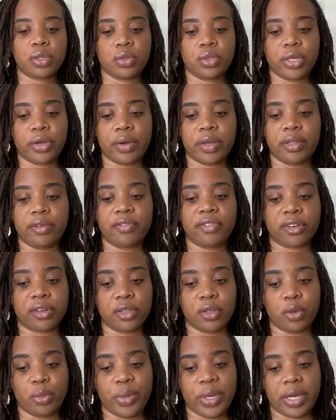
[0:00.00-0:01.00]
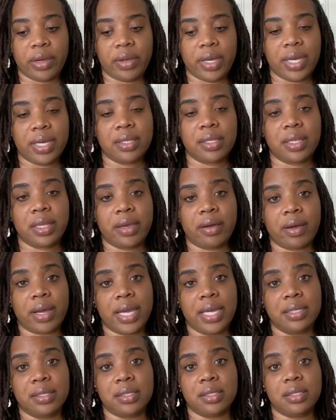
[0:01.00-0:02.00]
during the furlough period, there are
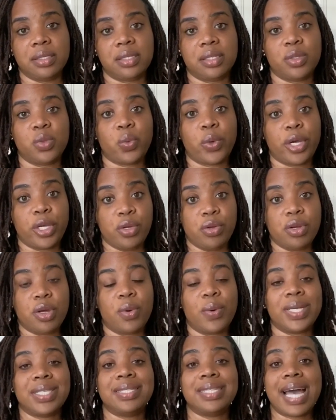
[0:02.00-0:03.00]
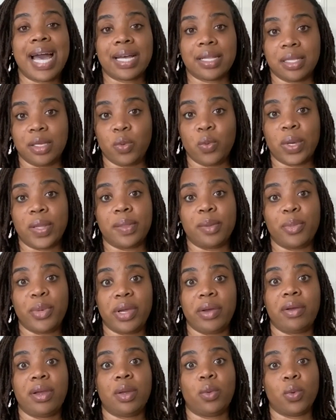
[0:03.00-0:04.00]
instances where you know exactly when the
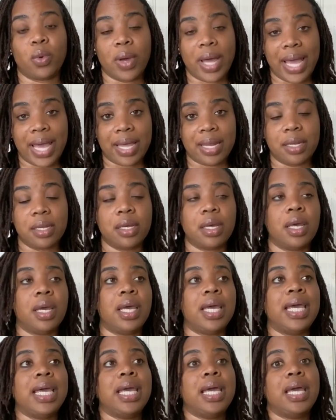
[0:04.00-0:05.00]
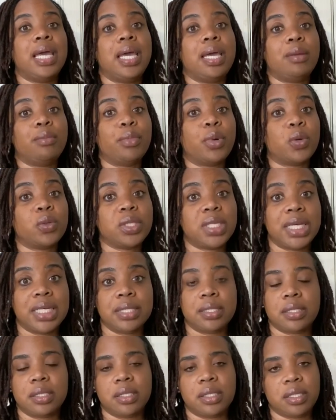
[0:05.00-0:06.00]
period will end. In most
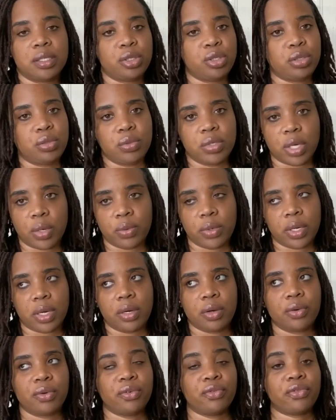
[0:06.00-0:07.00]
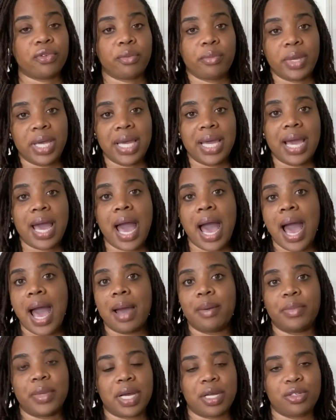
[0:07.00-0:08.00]
instances, you don't know. For me,
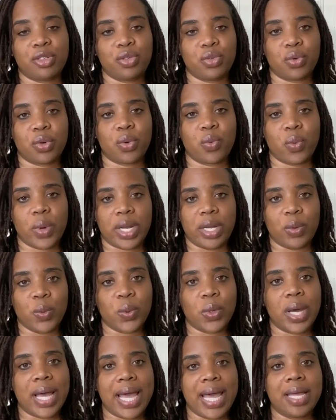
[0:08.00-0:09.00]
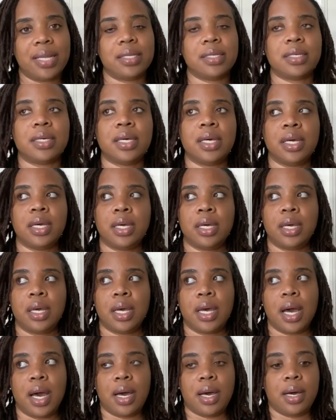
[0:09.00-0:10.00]
I'm not sure when it will end.
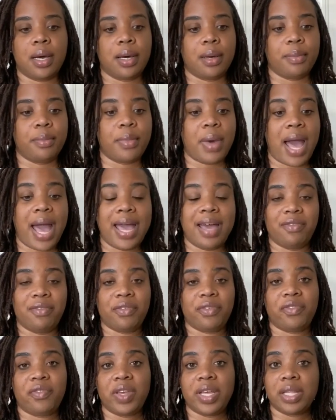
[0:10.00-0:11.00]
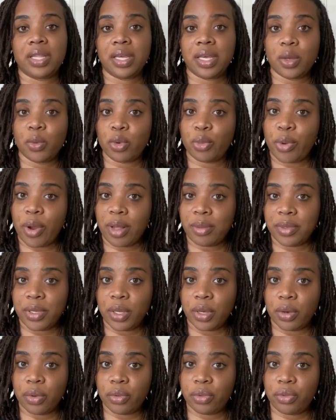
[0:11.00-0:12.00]
I a feeling it will probably
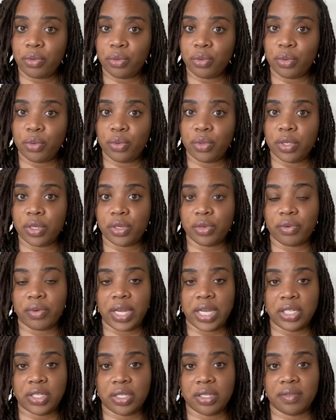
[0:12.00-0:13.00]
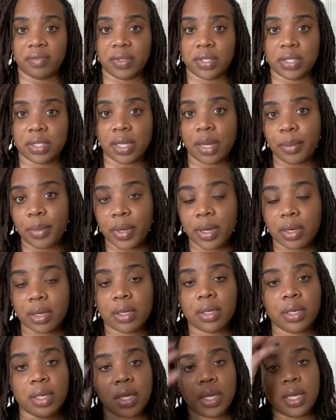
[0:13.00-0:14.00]
go through the duration of the summer
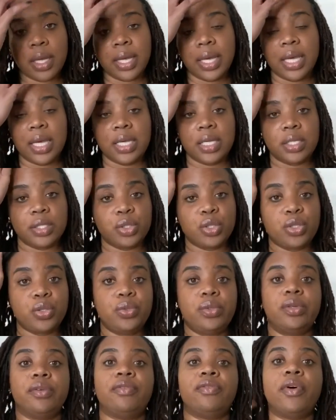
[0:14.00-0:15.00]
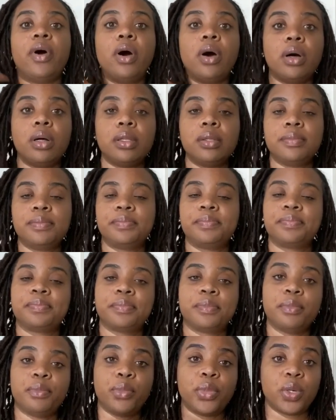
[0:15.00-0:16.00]
into the fall,
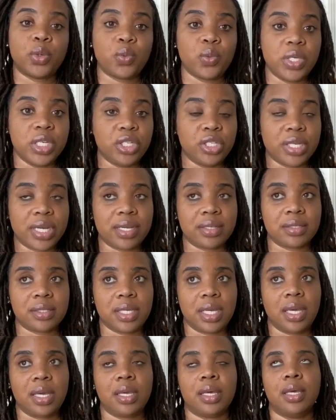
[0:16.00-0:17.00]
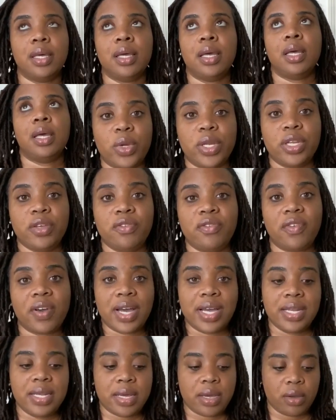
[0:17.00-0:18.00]
but we shall see. When you
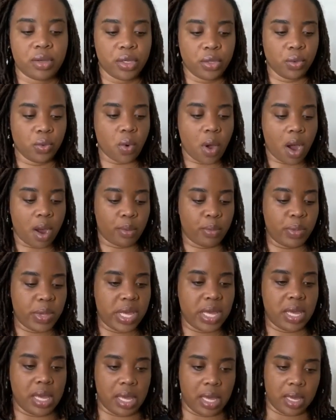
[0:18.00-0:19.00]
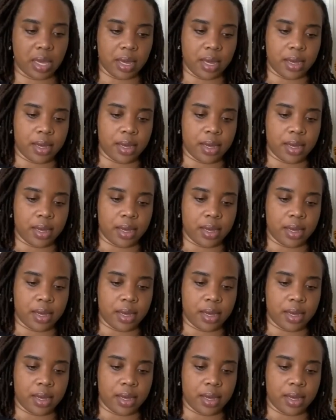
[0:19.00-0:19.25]
find out you are being